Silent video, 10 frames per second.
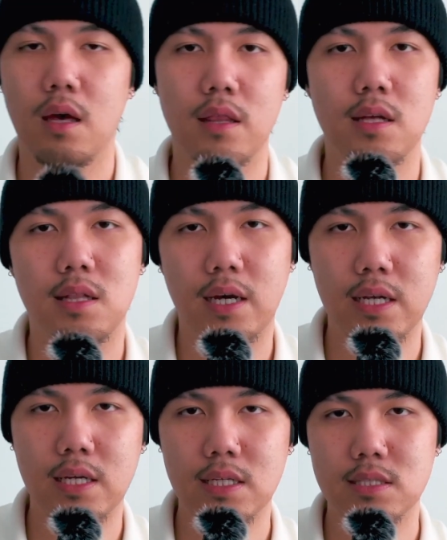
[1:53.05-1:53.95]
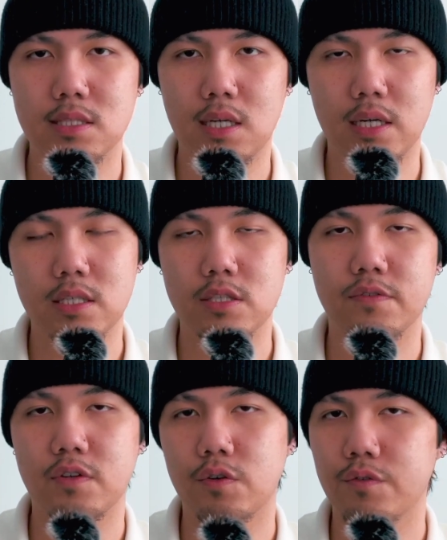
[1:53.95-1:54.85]
The lining inside is
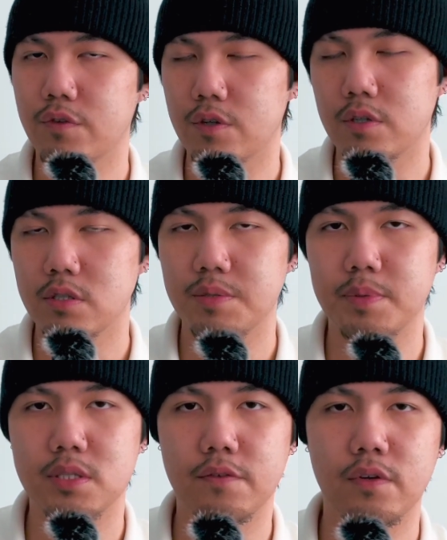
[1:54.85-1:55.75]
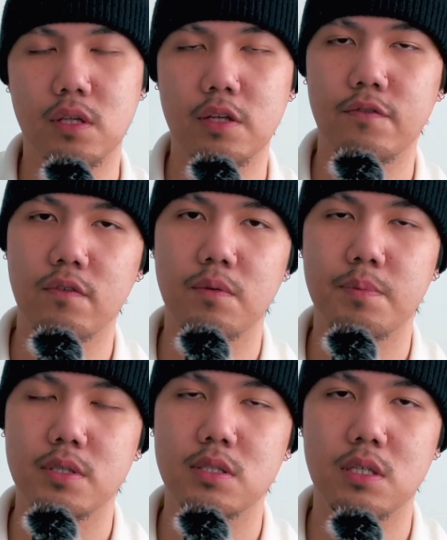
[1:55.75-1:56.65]
faux fur, specifically
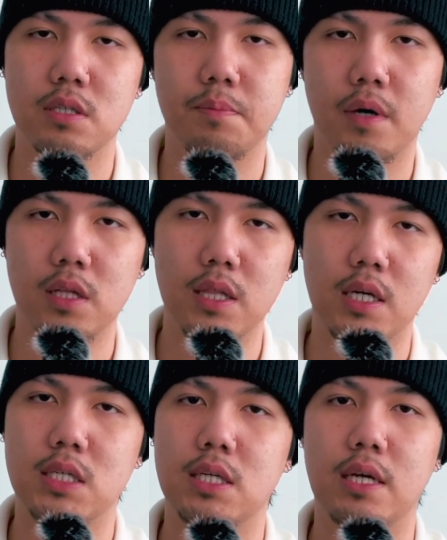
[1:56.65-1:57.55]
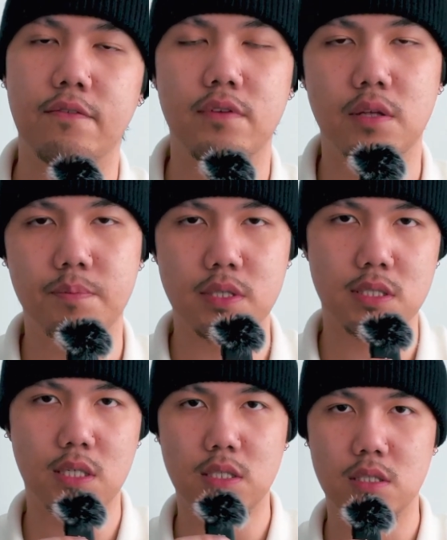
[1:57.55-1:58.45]
50% Polylana and
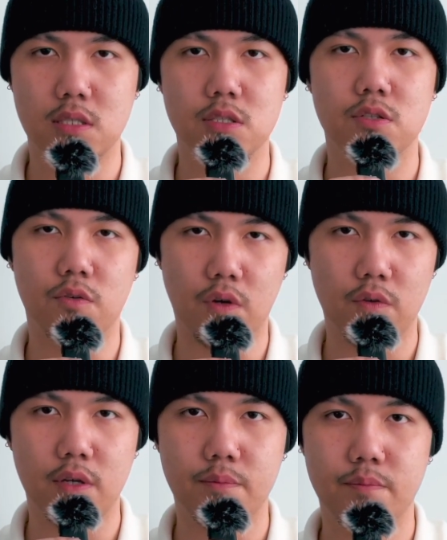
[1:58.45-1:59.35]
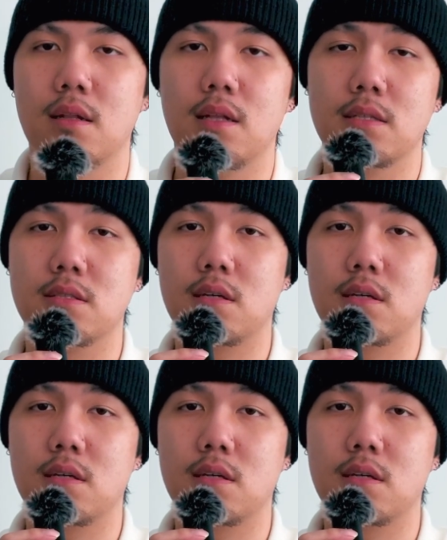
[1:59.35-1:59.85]
50% Sorona. Let's